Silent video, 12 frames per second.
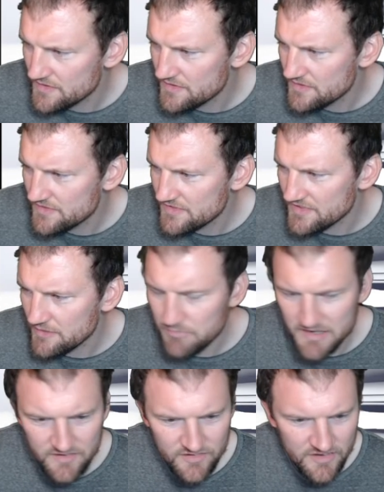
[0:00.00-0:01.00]
says
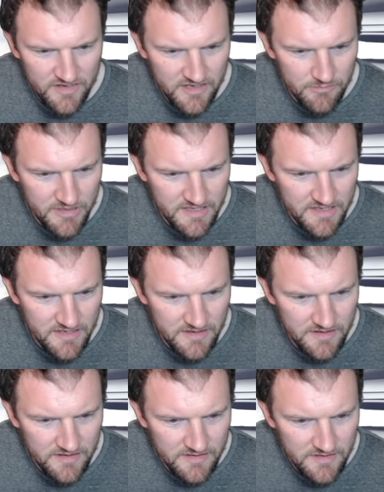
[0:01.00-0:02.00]
MPG, but then
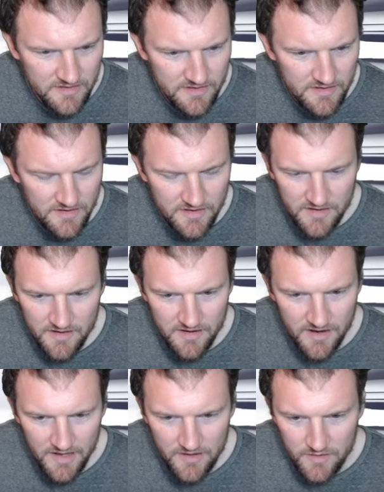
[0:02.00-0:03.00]

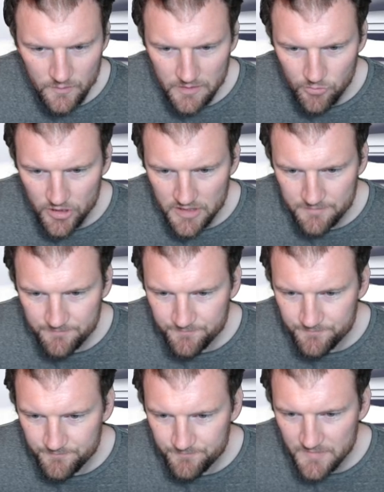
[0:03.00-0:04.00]
I don't know what I'm reading.
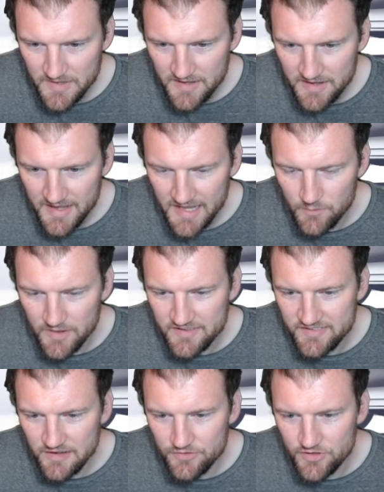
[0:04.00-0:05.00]
Anyway,
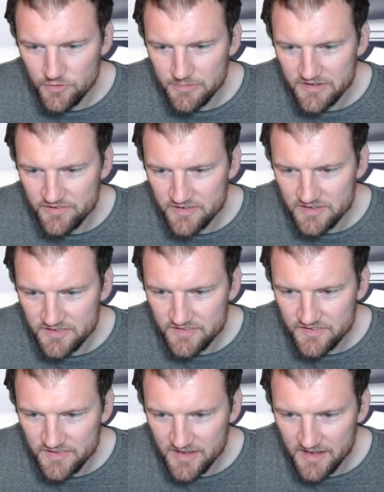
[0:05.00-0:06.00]
CO2 emissions,